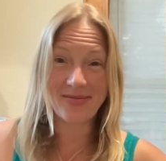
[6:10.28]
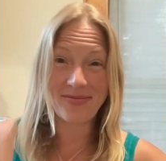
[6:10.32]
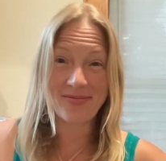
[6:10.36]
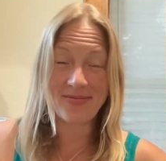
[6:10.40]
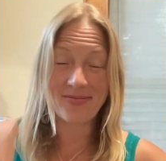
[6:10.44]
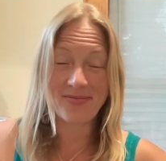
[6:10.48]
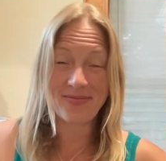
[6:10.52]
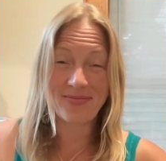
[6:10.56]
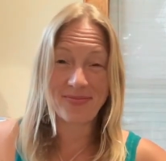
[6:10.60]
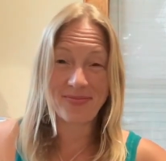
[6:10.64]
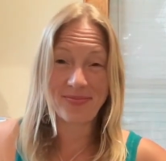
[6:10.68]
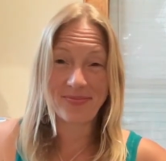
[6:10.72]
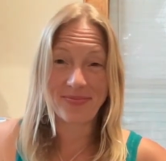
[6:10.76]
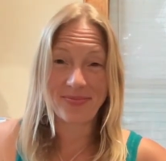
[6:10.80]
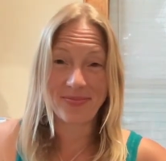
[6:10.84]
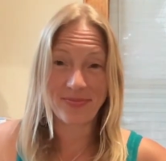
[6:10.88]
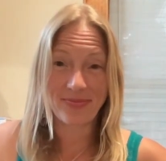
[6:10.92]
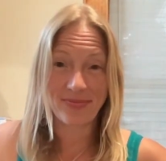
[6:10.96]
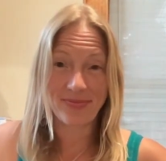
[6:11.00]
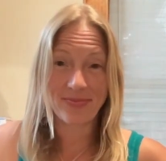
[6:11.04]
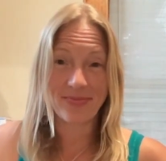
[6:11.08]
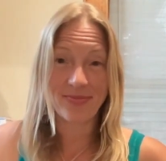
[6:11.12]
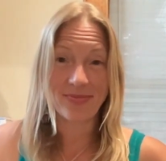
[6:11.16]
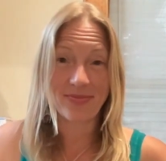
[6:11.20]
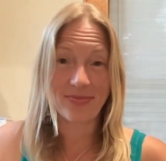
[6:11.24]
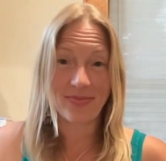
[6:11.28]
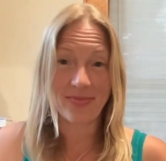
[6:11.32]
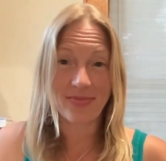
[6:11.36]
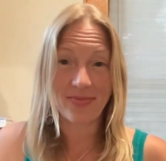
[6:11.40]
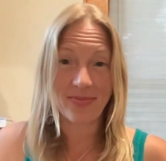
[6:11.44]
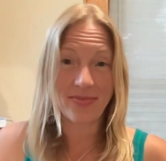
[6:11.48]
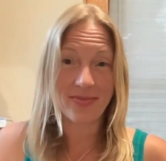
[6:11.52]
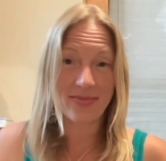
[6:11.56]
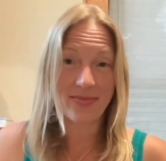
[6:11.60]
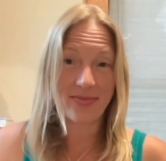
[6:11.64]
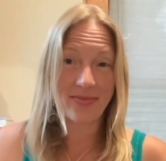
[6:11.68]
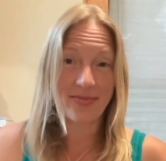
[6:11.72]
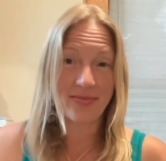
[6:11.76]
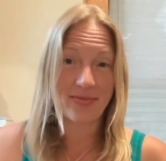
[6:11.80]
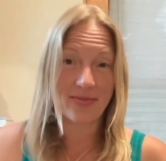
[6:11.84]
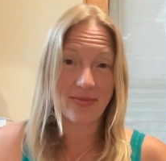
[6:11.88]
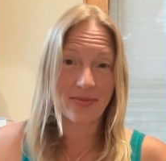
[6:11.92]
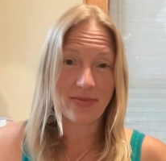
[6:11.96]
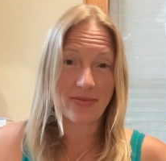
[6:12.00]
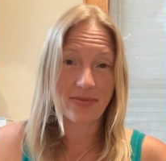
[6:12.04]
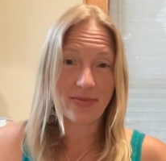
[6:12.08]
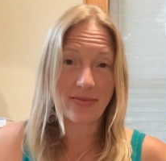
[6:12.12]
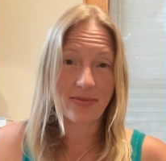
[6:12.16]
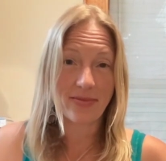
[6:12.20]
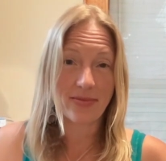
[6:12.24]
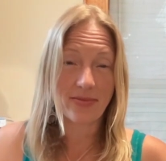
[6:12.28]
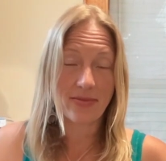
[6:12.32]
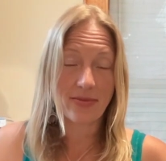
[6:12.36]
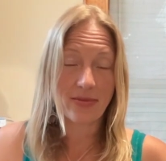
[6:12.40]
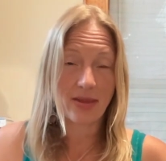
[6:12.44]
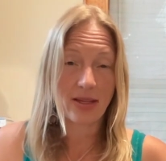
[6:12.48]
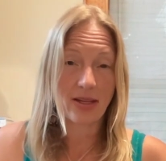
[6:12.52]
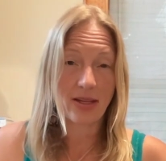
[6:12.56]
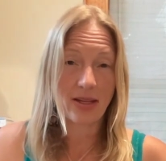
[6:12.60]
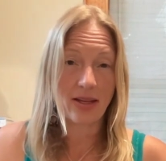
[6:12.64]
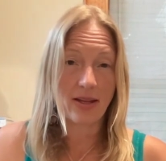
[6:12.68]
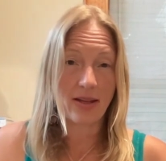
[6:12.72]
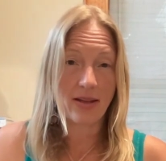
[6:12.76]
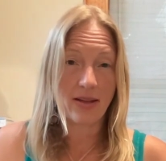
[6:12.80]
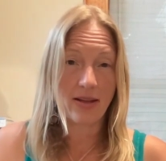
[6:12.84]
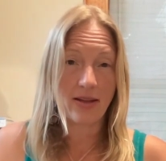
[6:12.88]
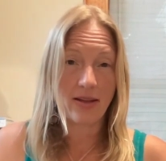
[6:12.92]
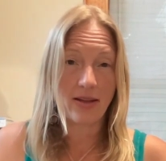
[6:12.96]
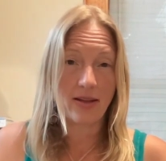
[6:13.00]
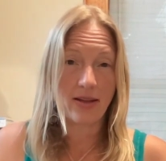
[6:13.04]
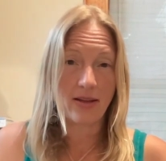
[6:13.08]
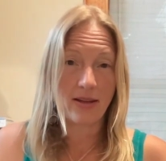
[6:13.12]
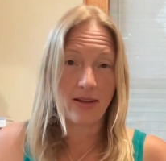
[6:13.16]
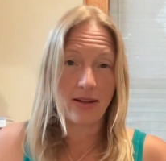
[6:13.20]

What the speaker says: No one is speaking in this clip.